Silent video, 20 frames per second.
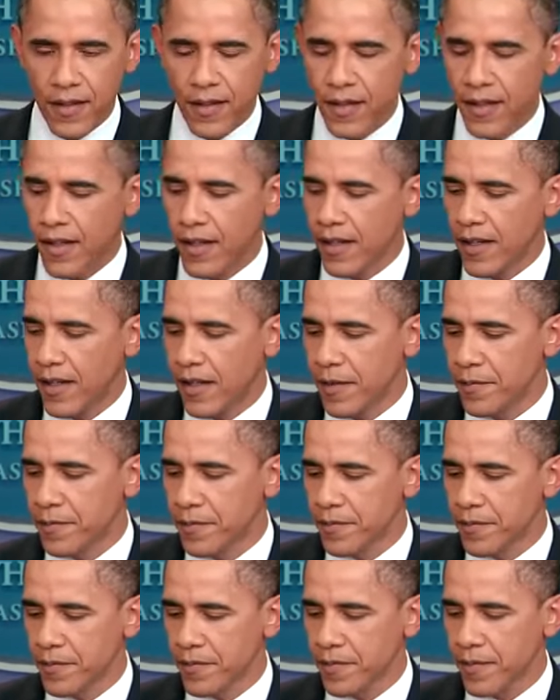
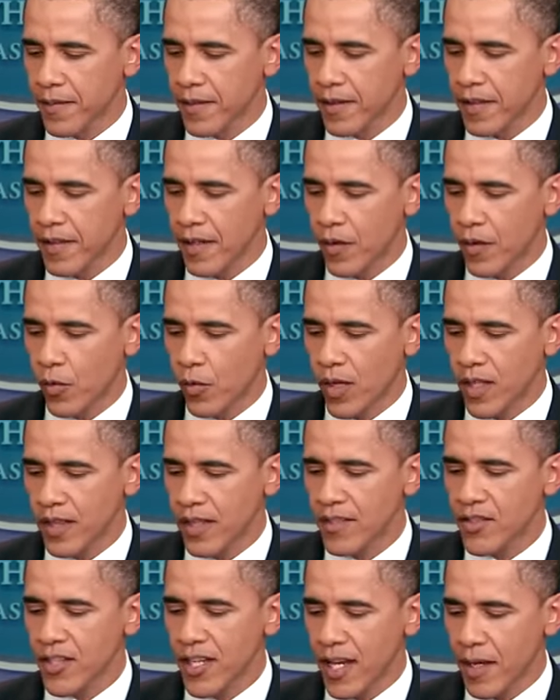You know, what this
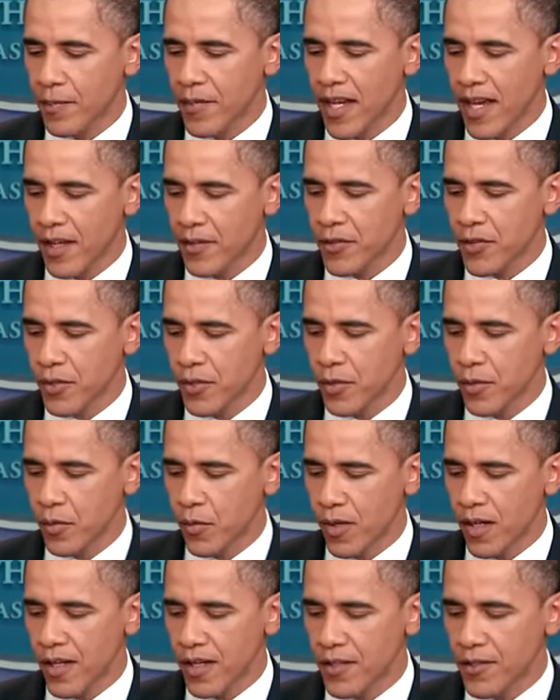came down to
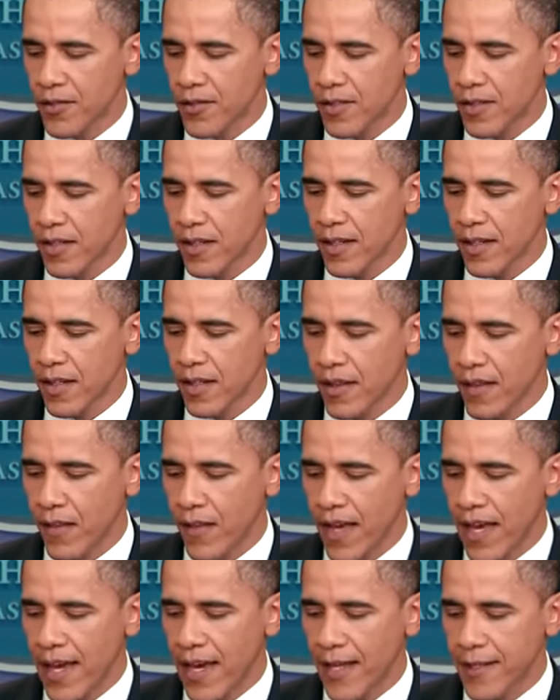was
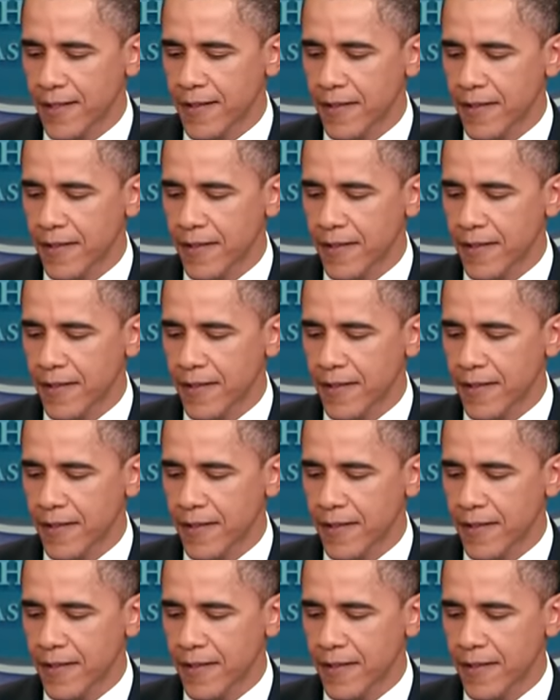that